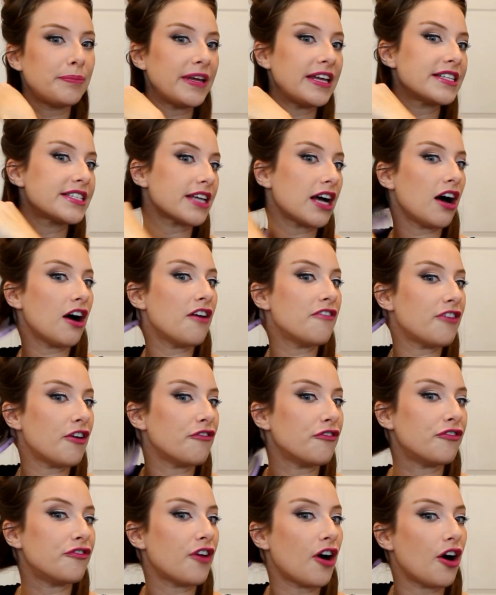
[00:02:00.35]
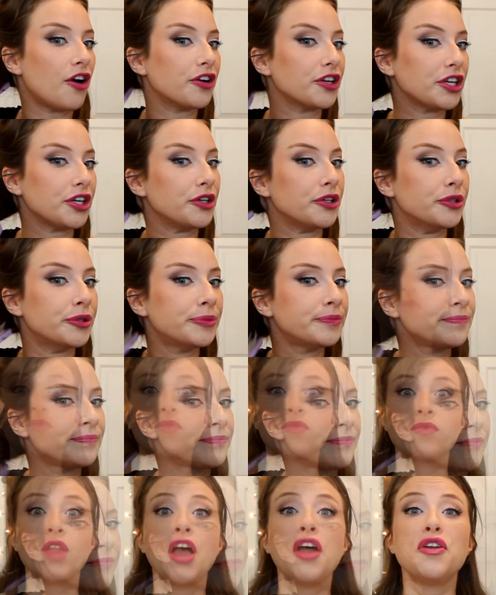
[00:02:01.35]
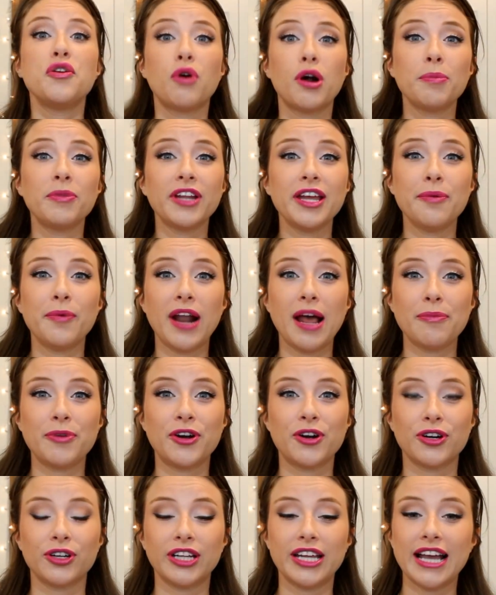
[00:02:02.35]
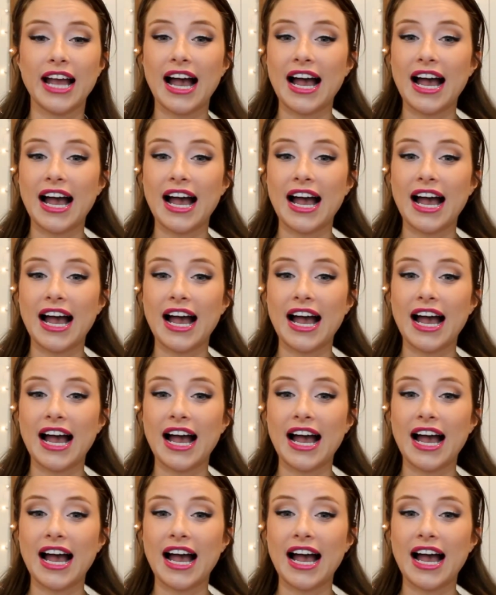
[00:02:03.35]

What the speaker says: bit of volume. Normally when I'm curling,